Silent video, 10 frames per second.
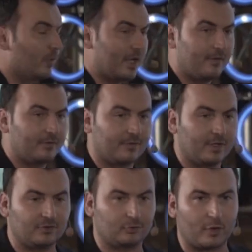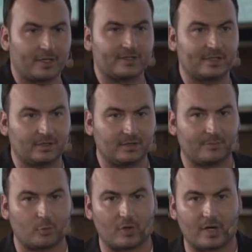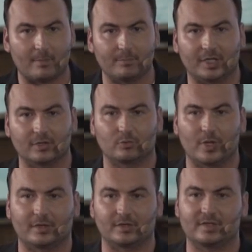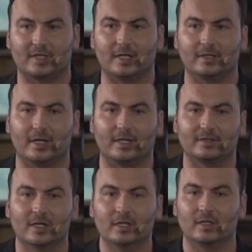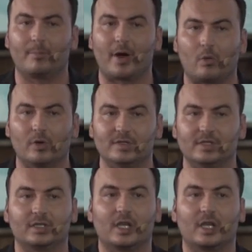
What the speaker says: We have a very strong incentive program because we understand that the power